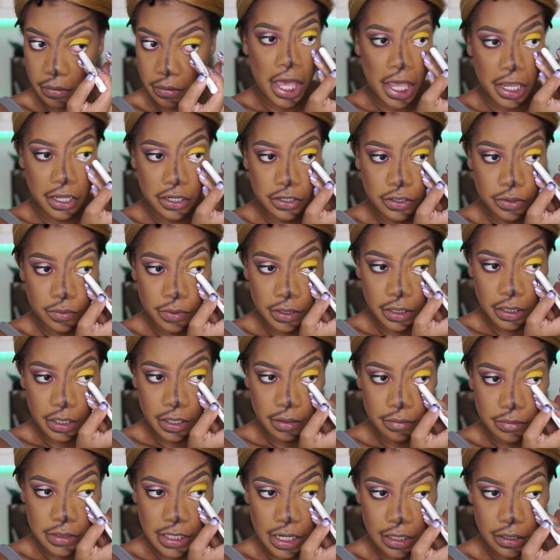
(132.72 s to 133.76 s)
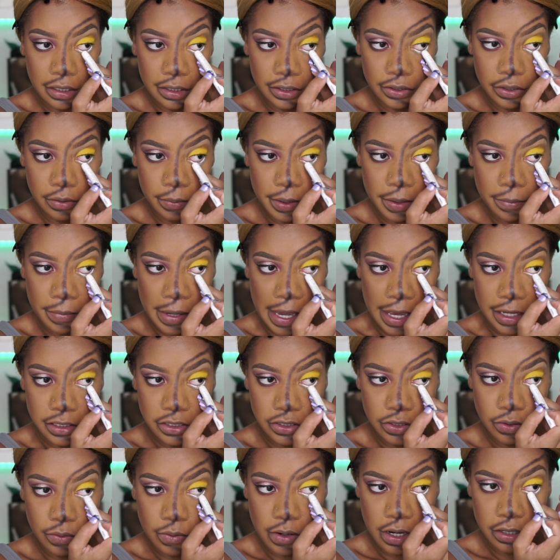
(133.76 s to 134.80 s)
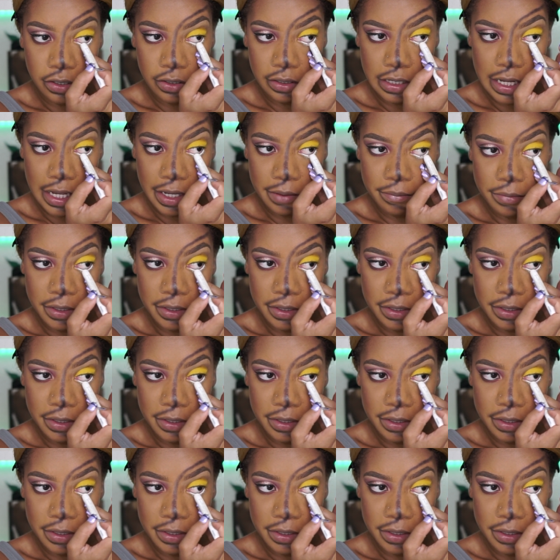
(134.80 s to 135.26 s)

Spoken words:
You do want to come down a little bit past your waterline